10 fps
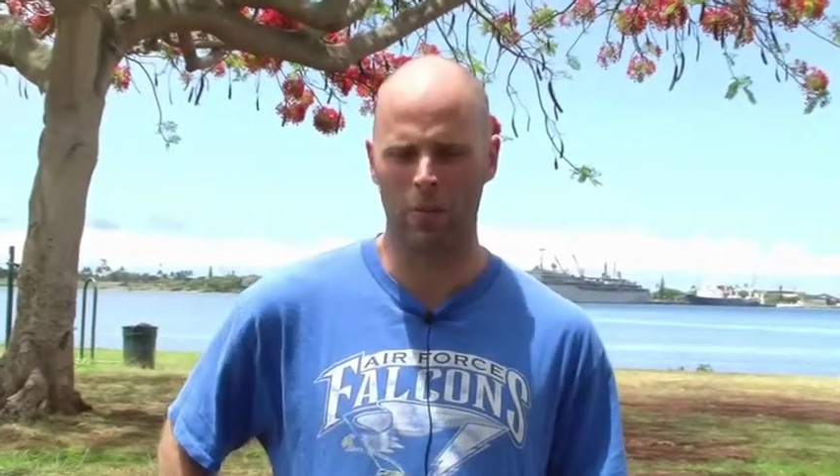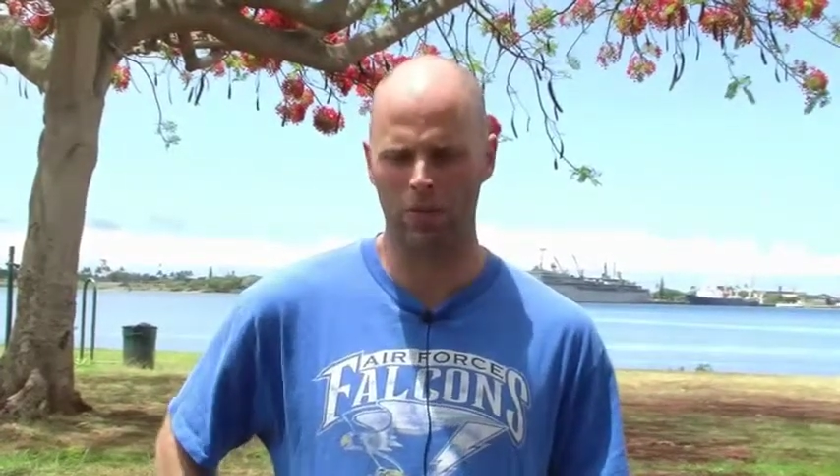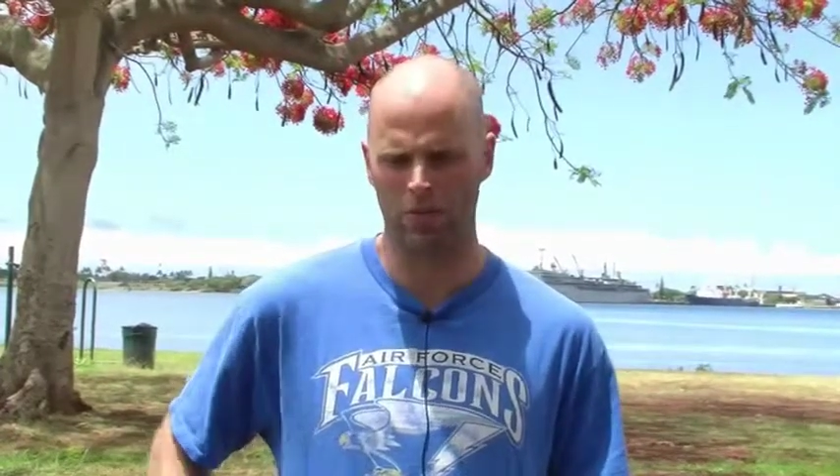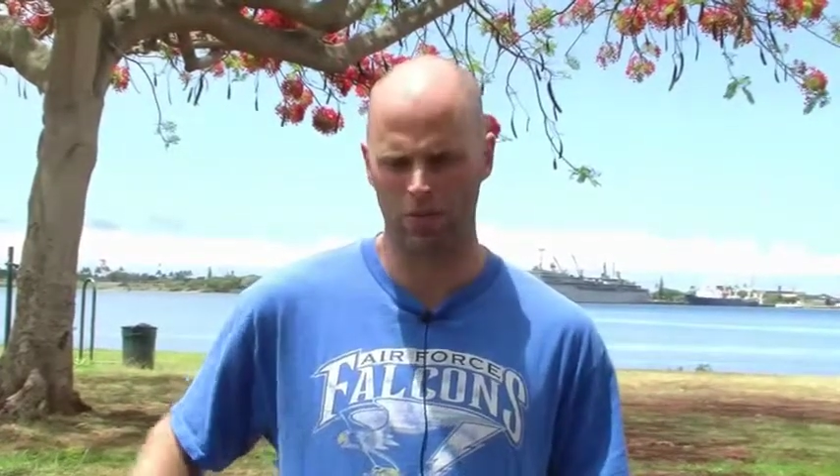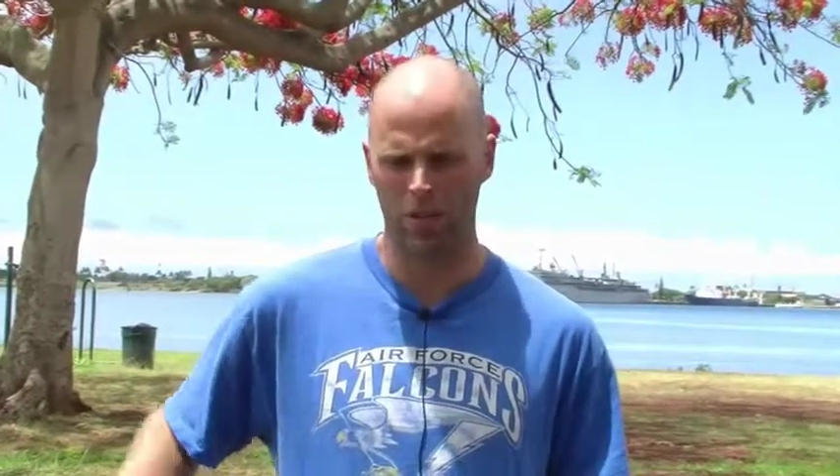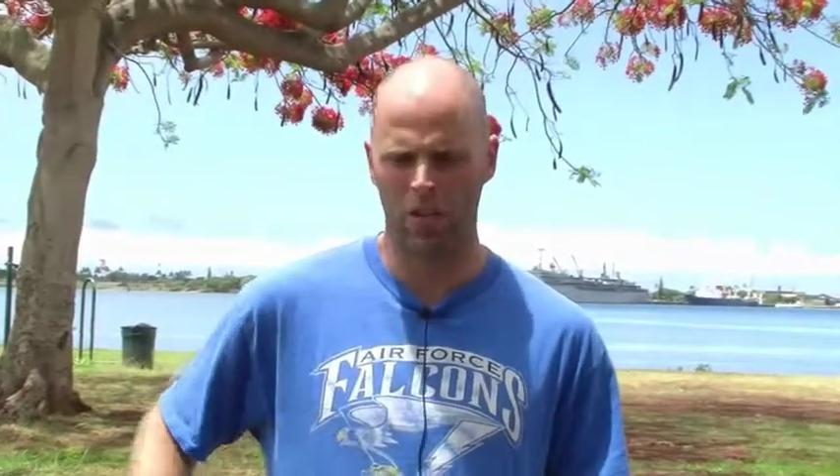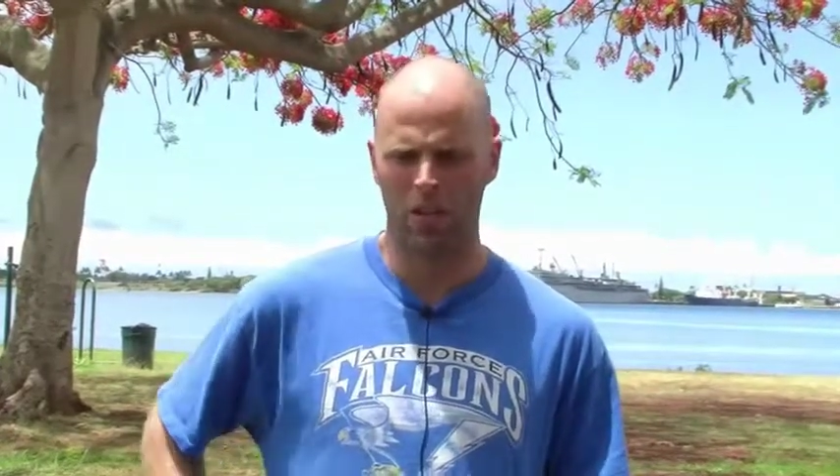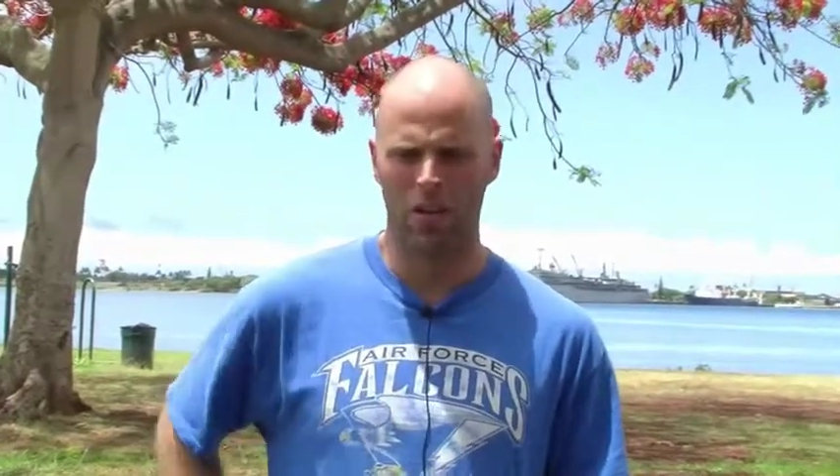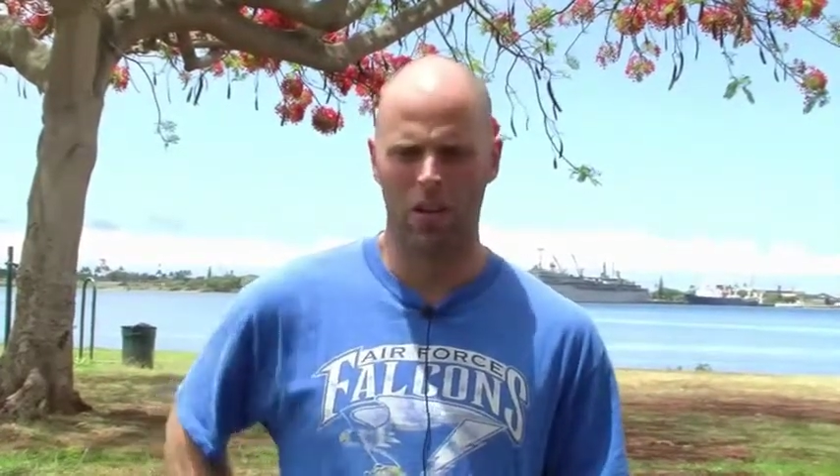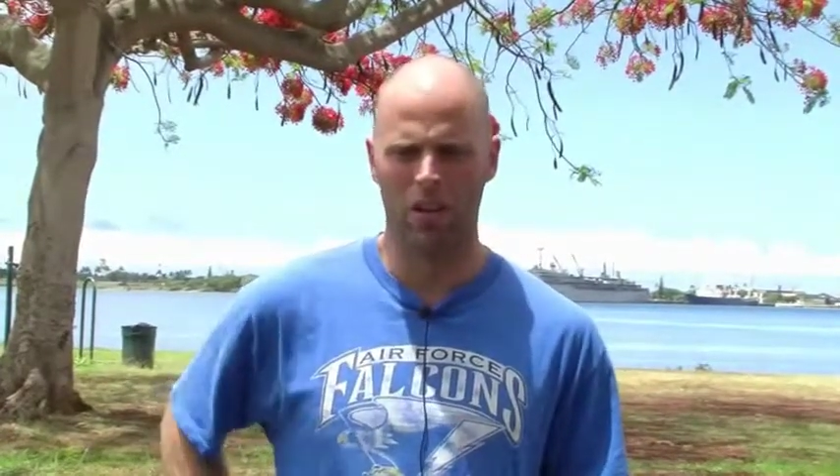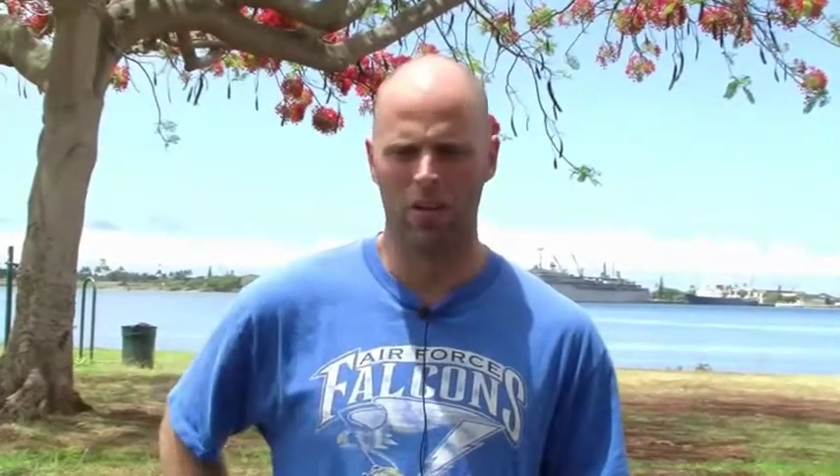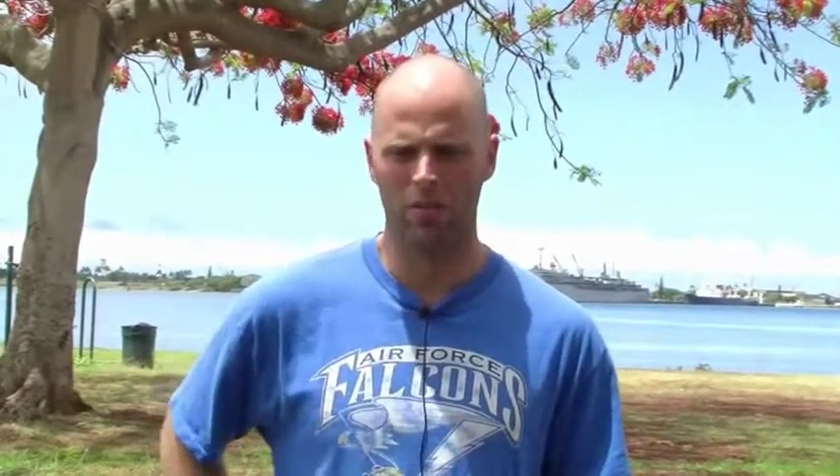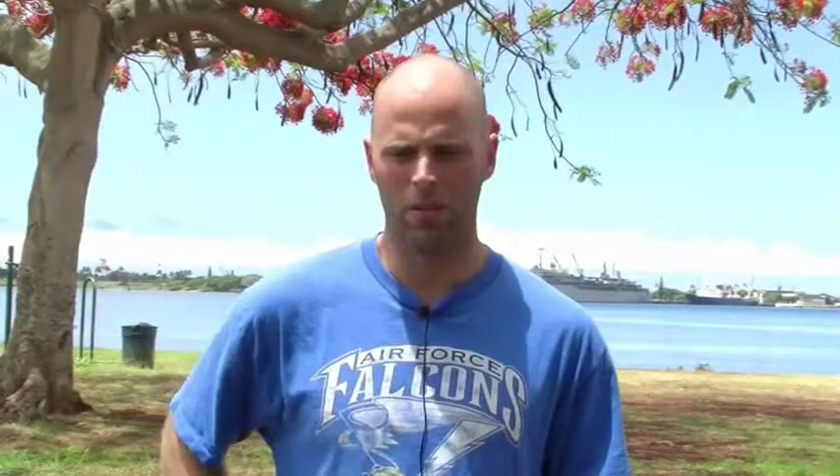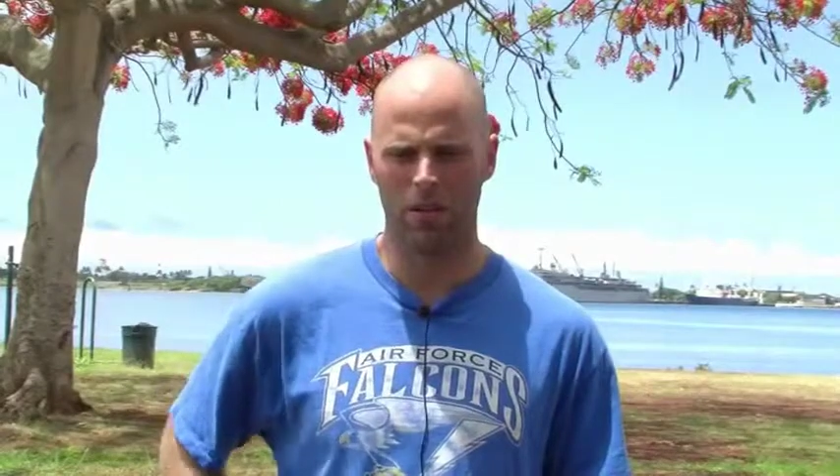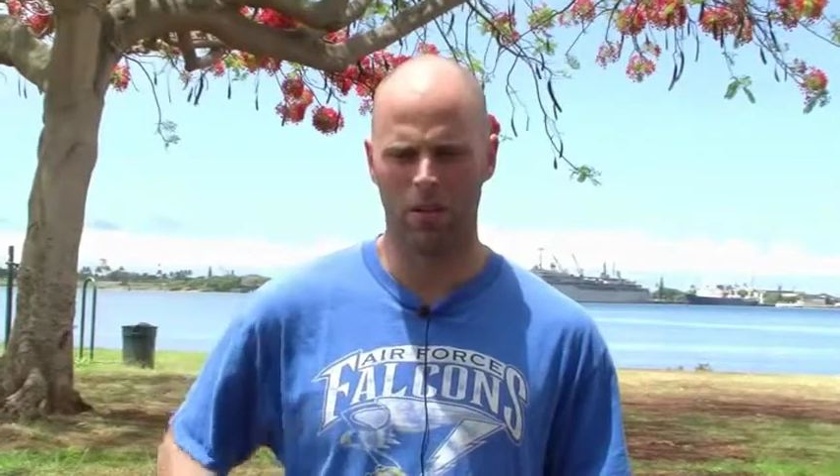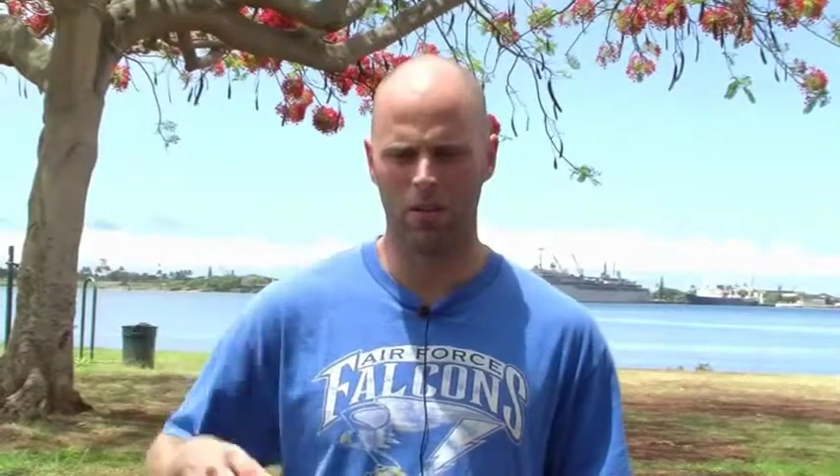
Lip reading: I was in